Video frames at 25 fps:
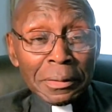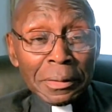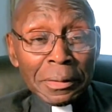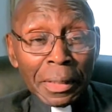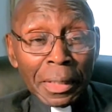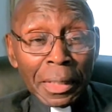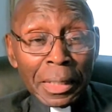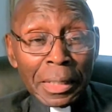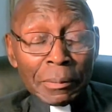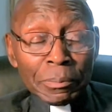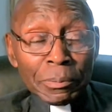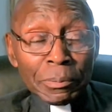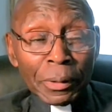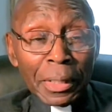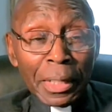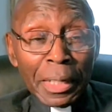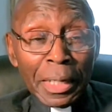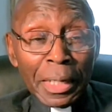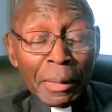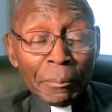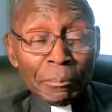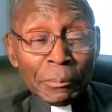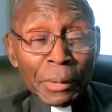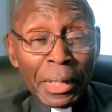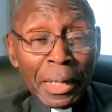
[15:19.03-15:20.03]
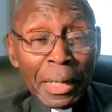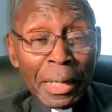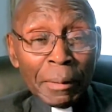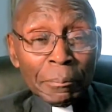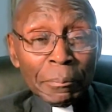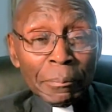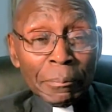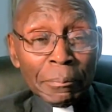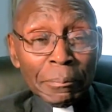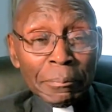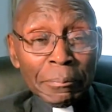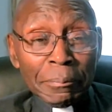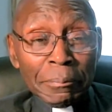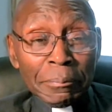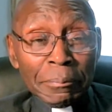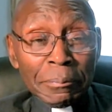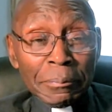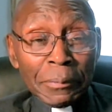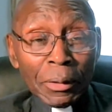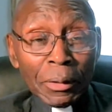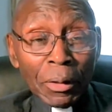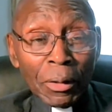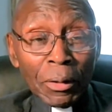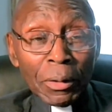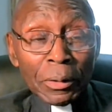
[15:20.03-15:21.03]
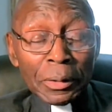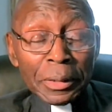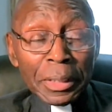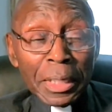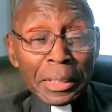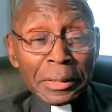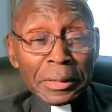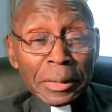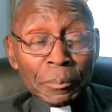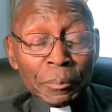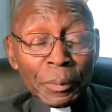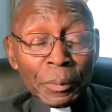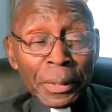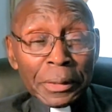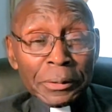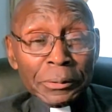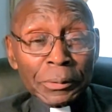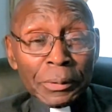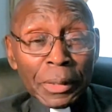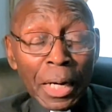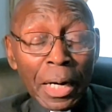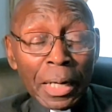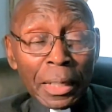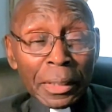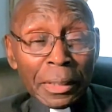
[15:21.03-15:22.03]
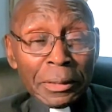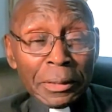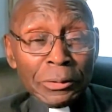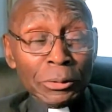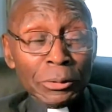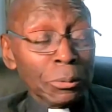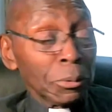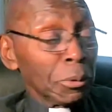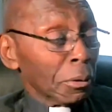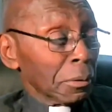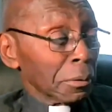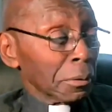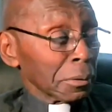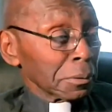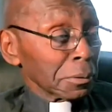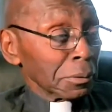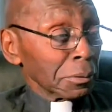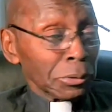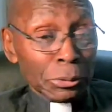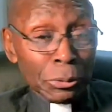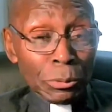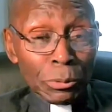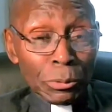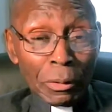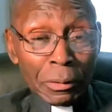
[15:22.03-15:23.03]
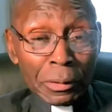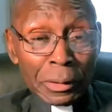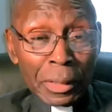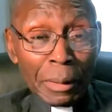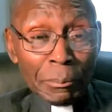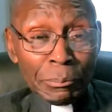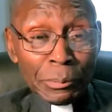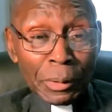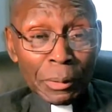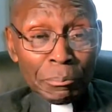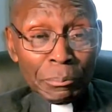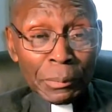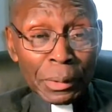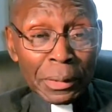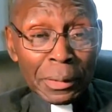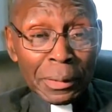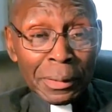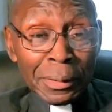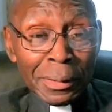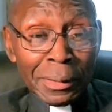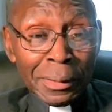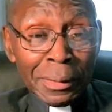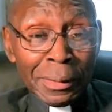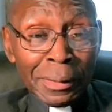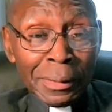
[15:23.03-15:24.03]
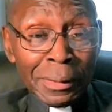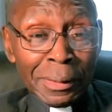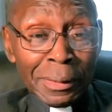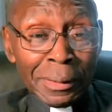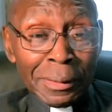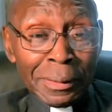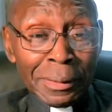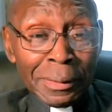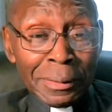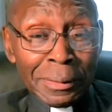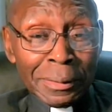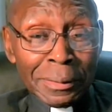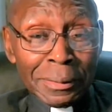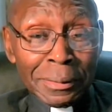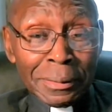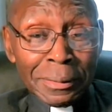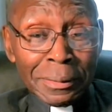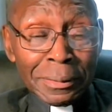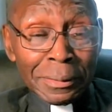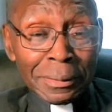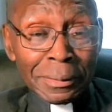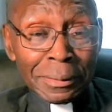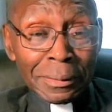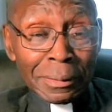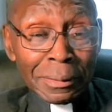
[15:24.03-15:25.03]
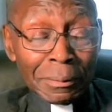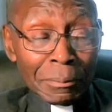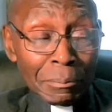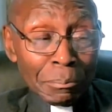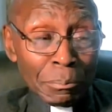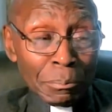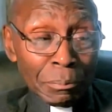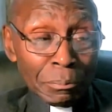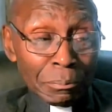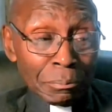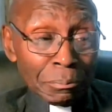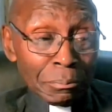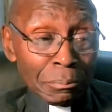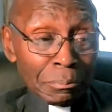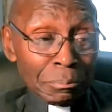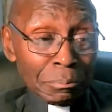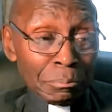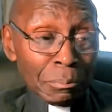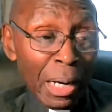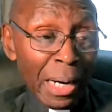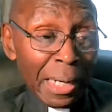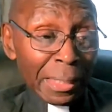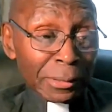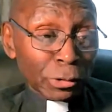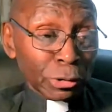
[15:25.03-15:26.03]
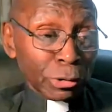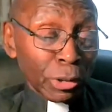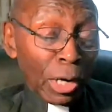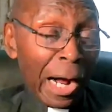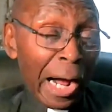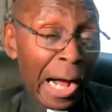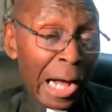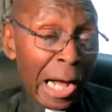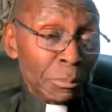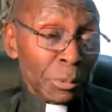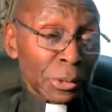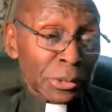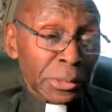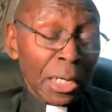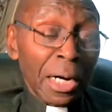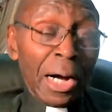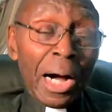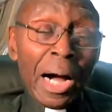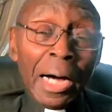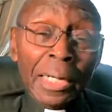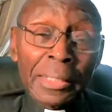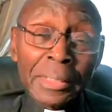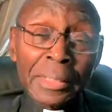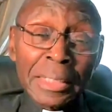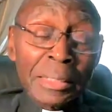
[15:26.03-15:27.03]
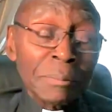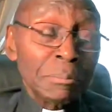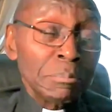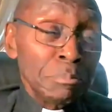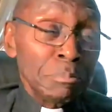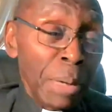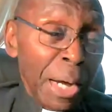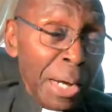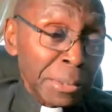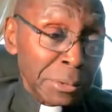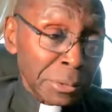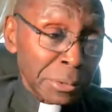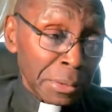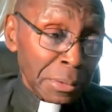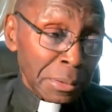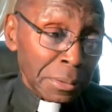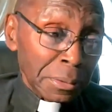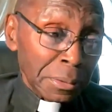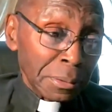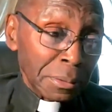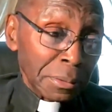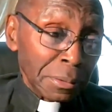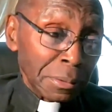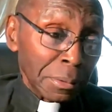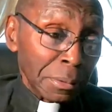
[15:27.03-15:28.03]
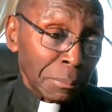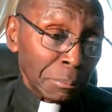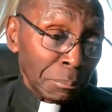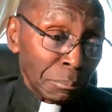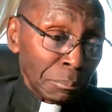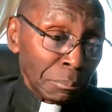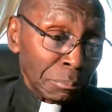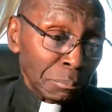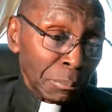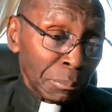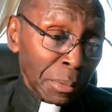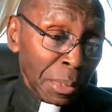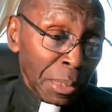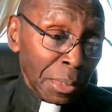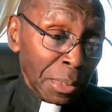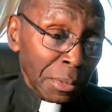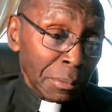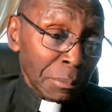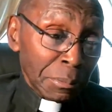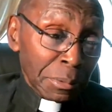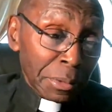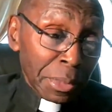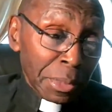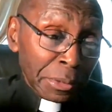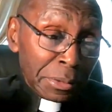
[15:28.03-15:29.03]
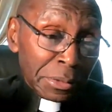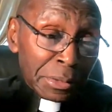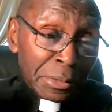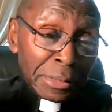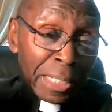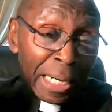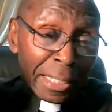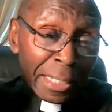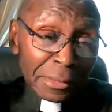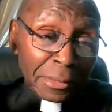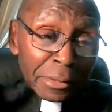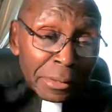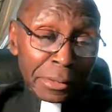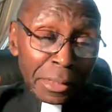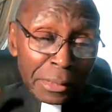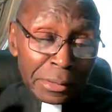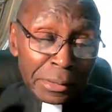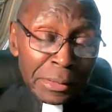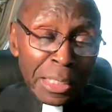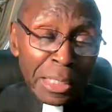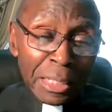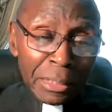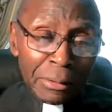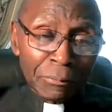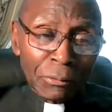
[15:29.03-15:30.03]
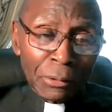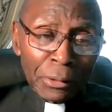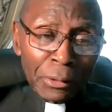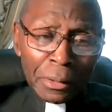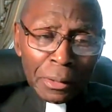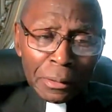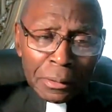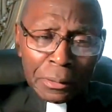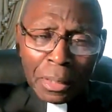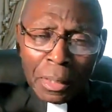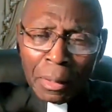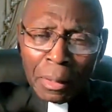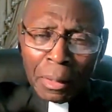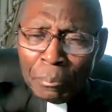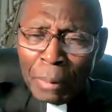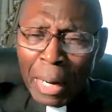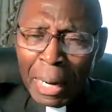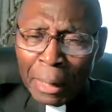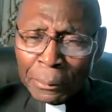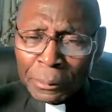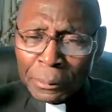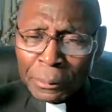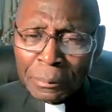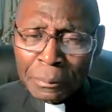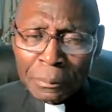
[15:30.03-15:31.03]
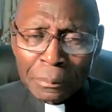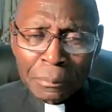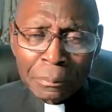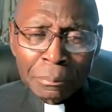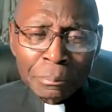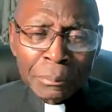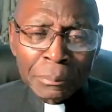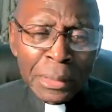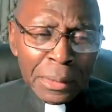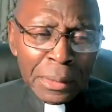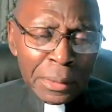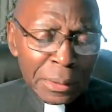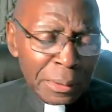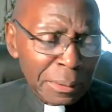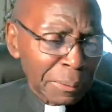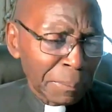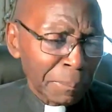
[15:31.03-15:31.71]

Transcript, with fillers: Abraham them, all the other patriarchs, and you going you gonna come to me. My tribe is hardly even mentioned. It's nothing significant about me.